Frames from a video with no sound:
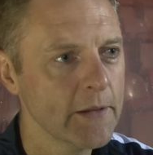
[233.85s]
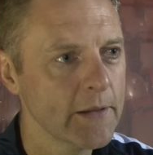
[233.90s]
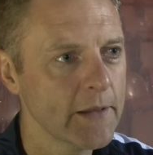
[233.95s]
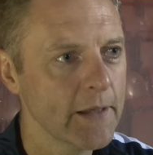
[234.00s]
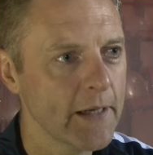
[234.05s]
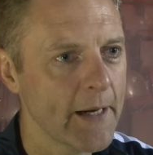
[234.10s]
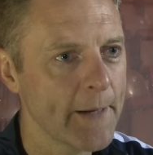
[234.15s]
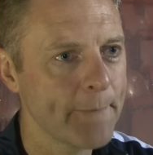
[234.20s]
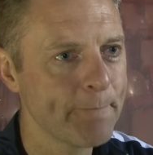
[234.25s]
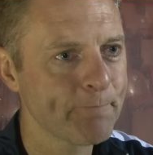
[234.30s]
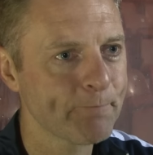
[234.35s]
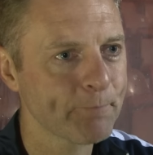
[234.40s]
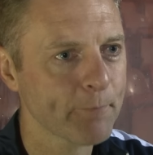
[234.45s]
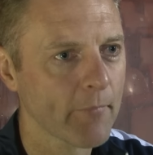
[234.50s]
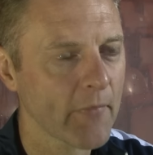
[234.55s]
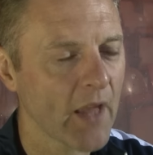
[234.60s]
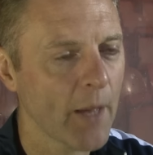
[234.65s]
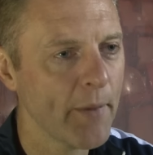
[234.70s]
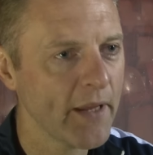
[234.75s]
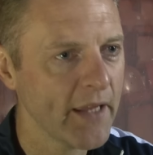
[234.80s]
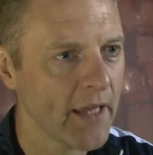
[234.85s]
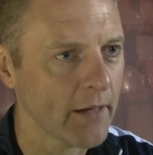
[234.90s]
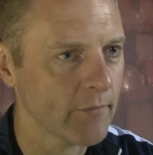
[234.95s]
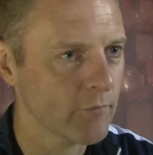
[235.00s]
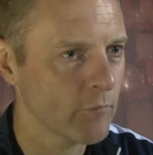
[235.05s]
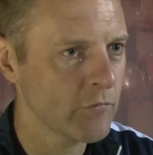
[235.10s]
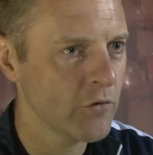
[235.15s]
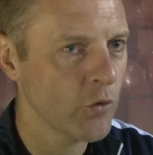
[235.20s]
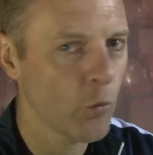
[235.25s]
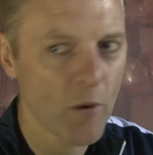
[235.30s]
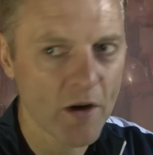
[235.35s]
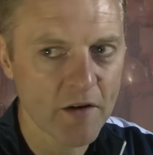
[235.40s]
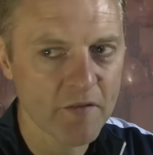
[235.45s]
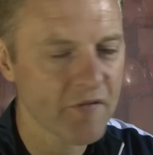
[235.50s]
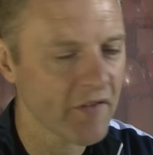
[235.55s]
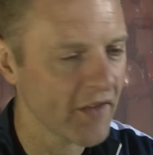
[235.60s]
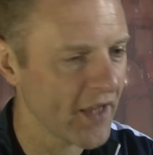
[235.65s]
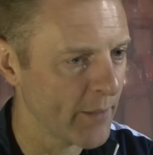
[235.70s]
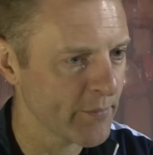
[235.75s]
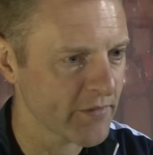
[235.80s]
But yeah, you know, winning
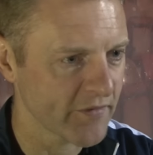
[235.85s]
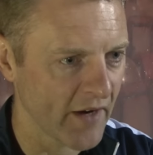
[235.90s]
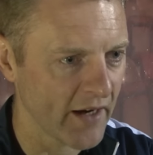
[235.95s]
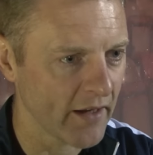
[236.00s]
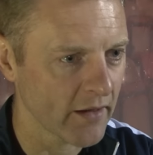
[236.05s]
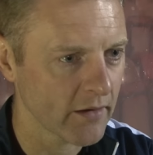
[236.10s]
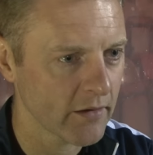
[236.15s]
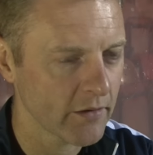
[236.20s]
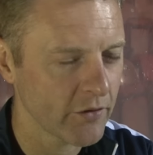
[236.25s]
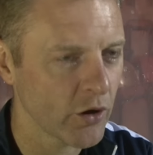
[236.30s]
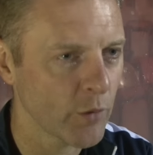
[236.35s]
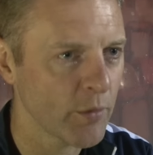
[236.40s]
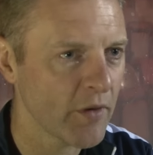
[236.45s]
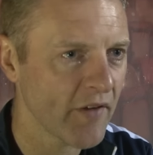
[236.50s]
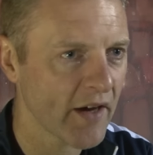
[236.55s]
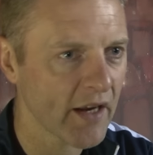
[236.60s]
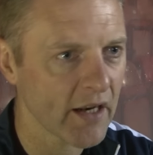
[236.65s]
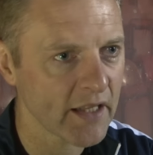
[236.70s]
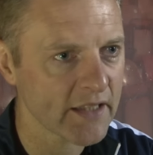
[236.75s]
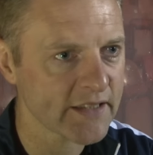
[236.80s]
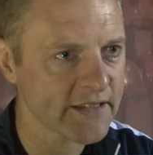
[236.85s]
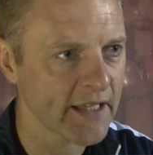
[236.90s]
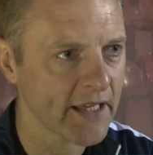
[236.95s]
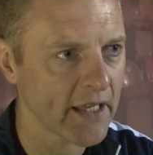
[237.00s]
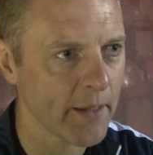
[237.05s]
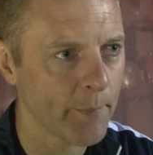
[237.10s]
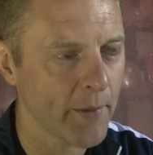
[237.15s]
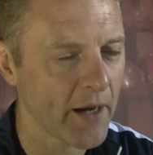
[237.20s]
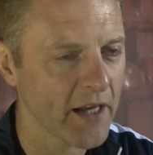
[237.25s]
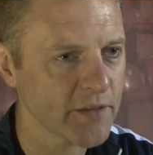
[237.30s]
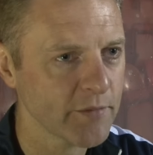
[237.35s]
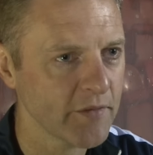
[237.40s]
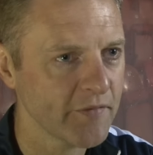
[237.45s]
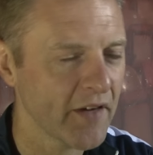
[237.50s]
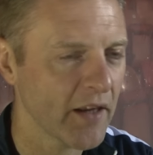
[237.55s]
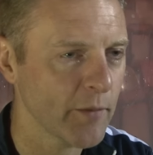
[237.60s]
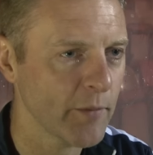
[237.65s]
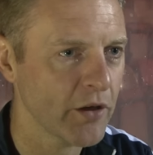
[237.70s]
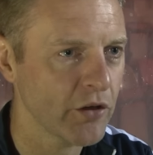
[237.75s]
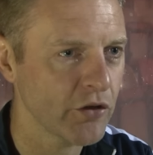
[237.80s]
for them is vital. You know, we've had a little sticky patch. We
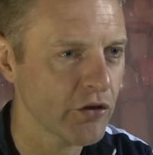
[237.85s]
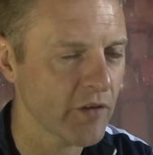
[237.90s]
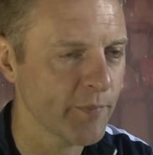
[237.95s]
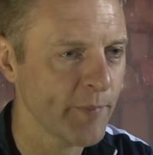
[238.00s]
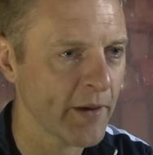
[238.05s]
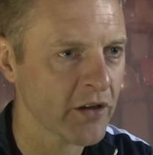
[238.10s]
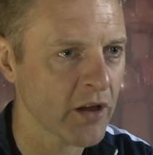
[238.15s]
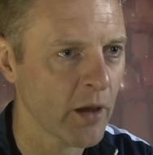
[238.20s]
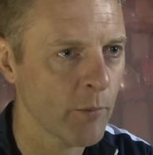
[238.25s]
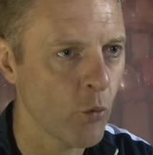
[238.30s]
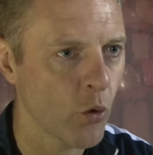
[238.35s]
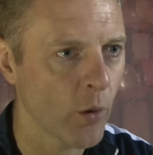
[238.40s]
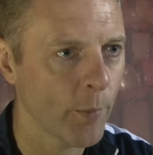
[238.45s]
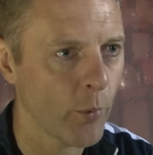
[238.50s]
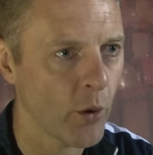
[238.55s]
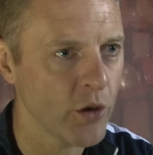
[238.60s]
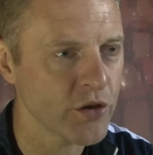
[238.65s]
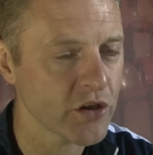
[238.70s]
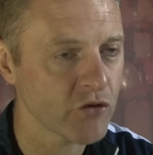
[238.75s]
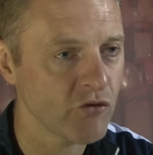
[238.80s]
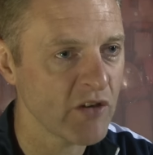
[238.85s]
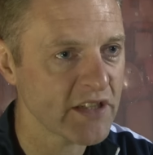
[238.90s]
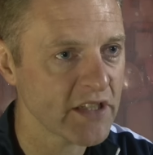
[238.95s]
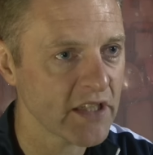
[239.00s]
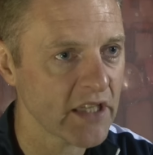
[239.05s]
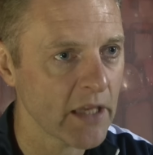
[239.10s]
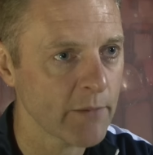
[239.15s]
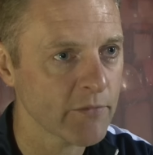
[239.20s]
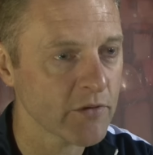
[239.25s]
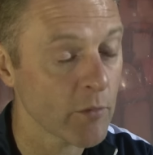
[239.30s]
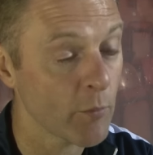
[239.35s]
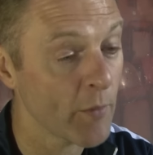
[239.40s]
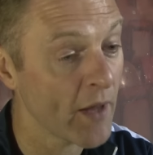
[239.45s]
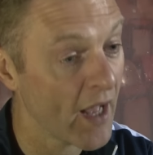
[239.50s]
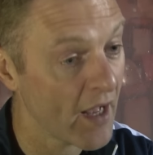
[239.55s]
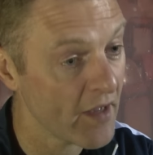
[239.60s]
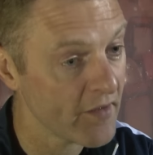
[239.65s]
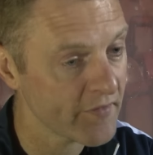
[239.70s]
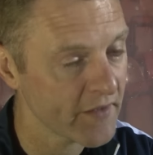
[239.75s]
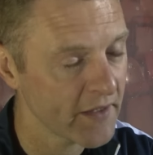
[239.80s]
felt we should have picked up more points in recent games than we
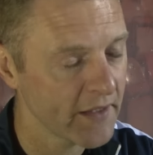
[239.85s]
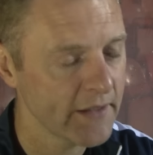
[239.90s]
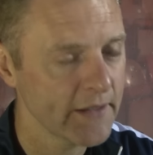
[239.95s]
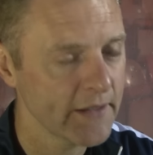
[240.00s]
have.